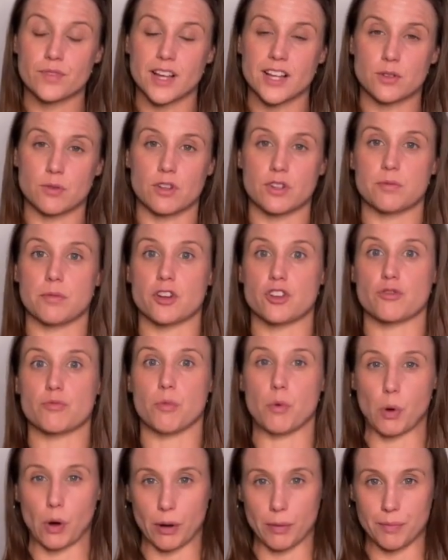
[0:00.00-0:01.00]
as well as much
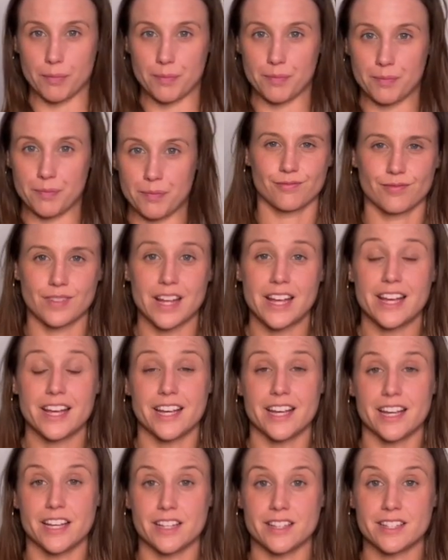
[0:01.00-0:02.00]
more.
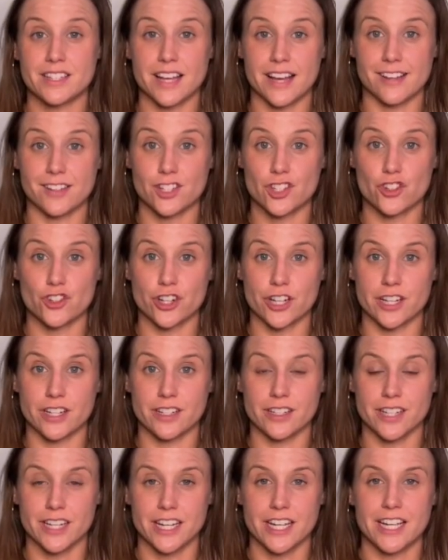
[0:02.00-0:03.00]
In
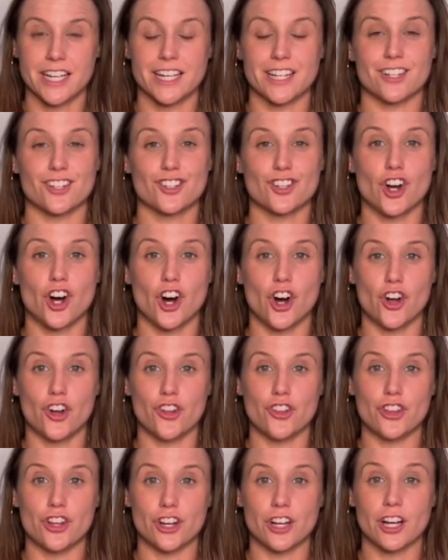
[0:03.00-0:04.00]
Sanskrit, it is
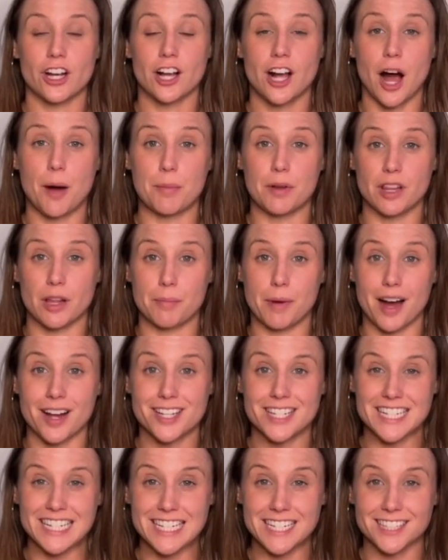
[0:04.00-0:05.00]
called the
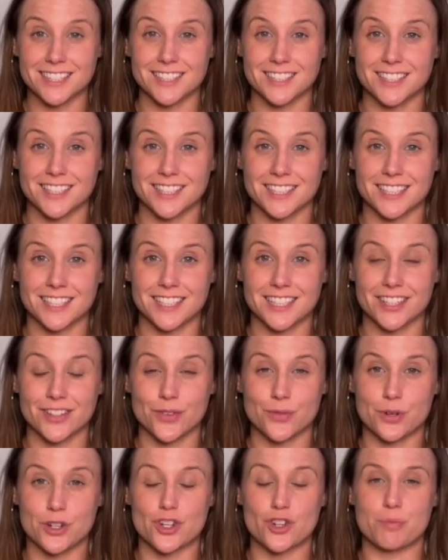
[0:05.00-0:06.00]
Kapalabhati,
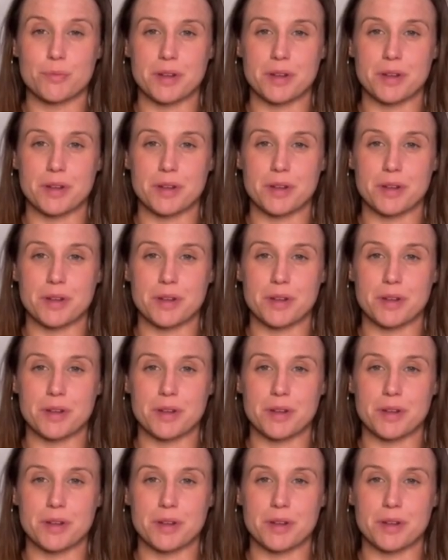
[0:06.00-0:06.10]
which